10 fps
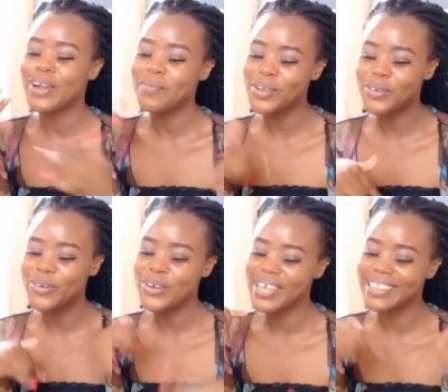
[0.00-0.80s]
Let me
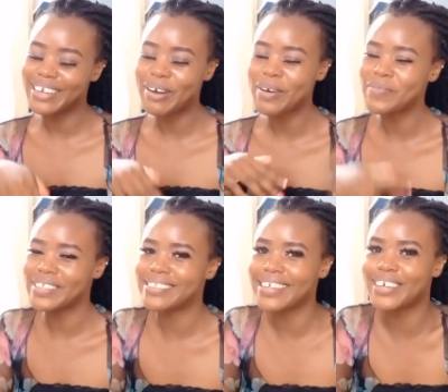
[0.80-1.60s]
know in the
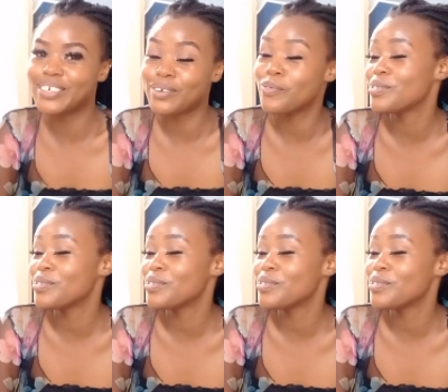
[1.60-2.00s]
comment section.